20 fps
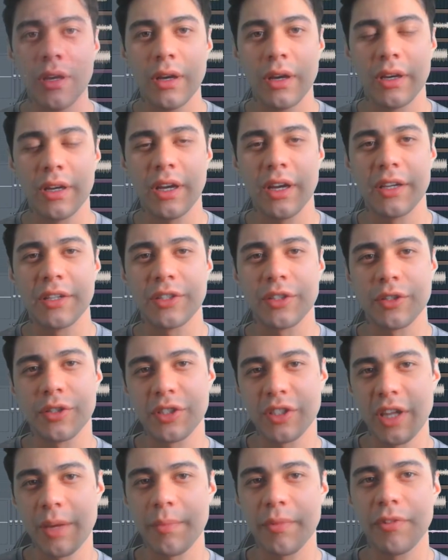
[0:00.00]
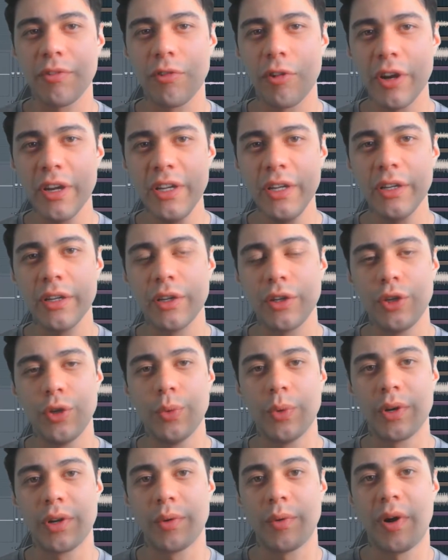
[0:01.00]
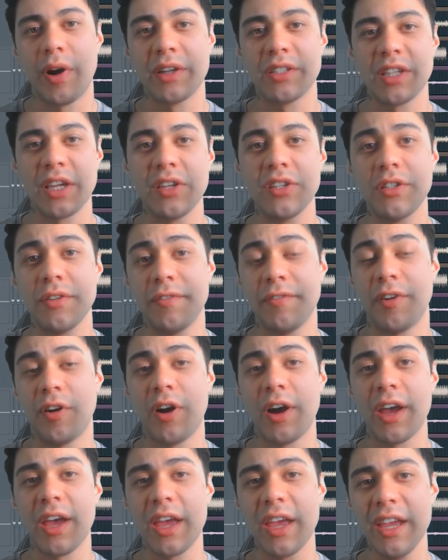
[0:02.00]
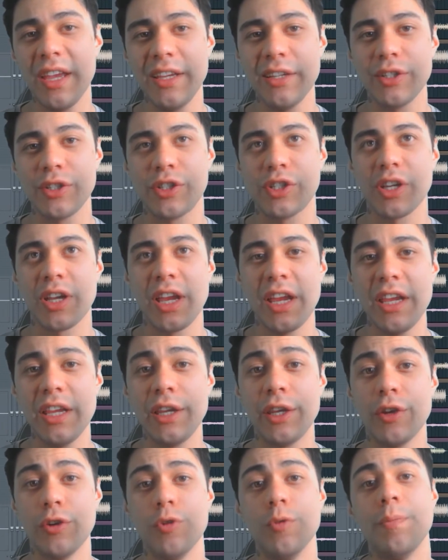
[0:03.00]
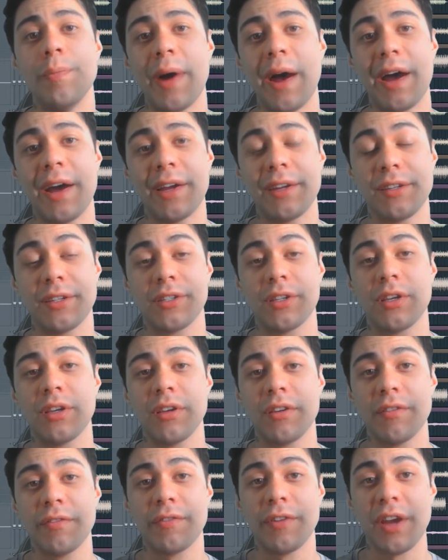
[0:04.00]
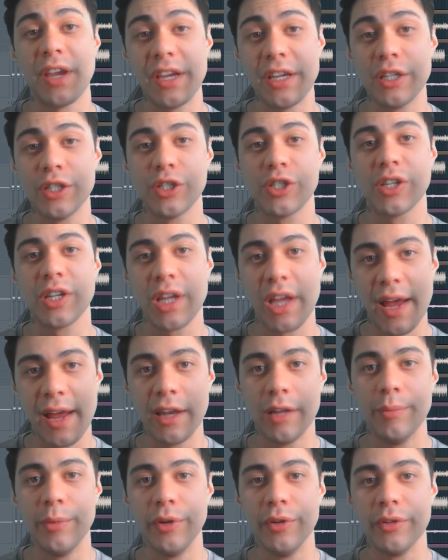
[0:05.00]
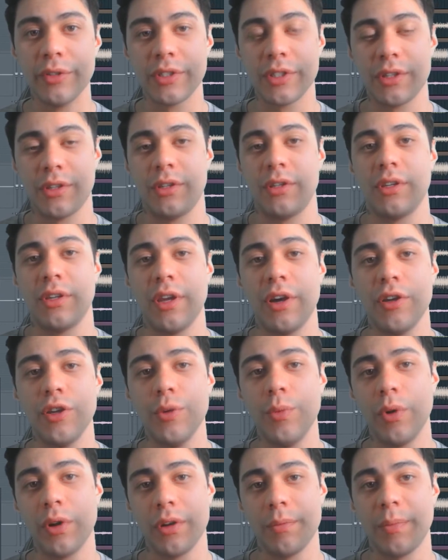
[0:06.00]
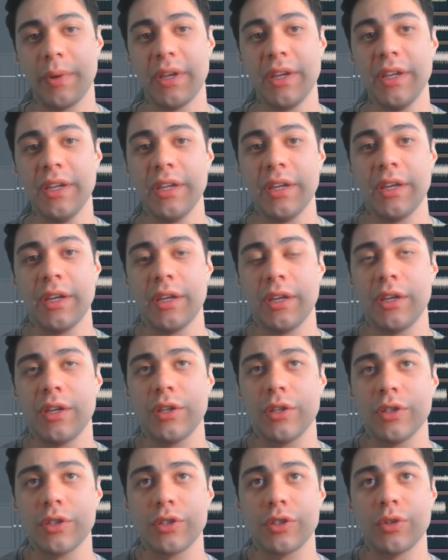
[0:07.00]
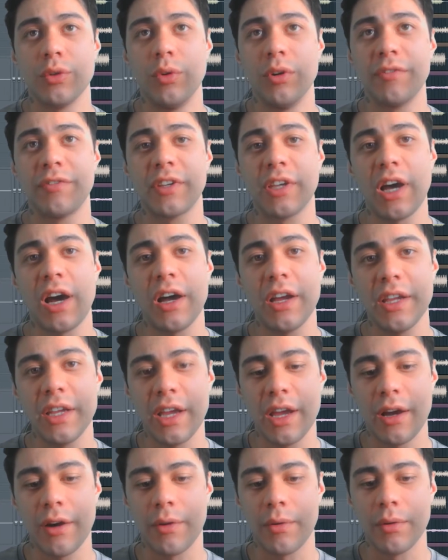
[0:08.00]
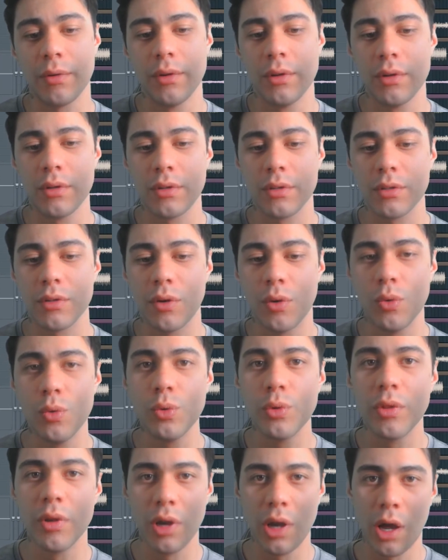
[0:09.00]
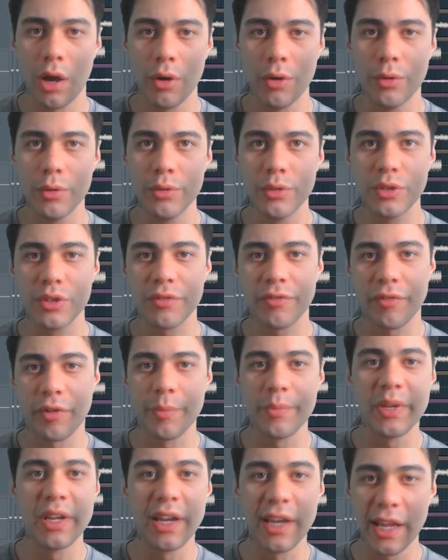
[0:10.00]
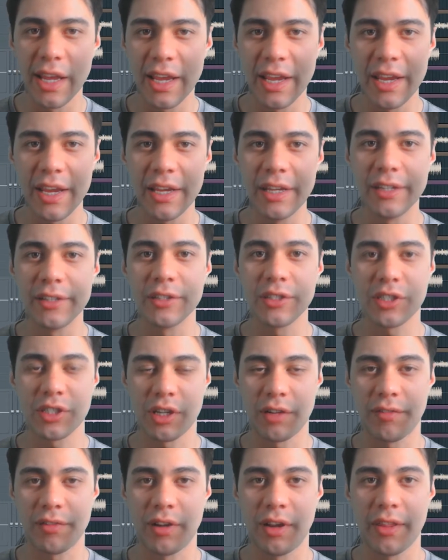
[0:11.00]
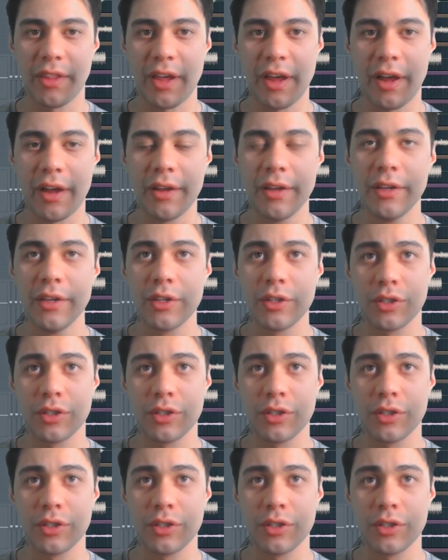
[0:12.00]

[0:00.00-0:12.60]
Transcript: Okay, so step three, you want to identify each EQ band for each element. Now you want to be sort of cutting out all the lows from your lead and stuff like that.